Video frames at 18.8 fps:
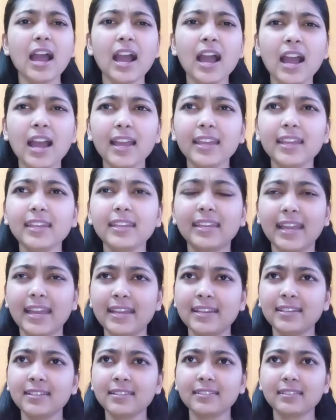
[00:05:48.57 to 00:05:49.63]
I
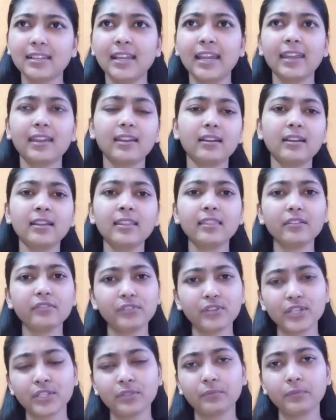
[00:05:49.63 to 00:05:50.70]
guess like in the
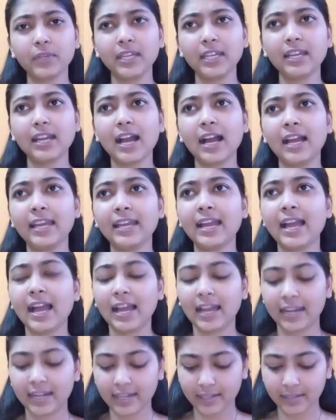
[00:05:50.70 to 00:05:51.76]
first week I
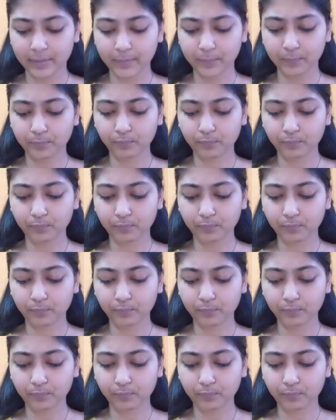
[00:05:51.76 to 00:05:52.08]
had,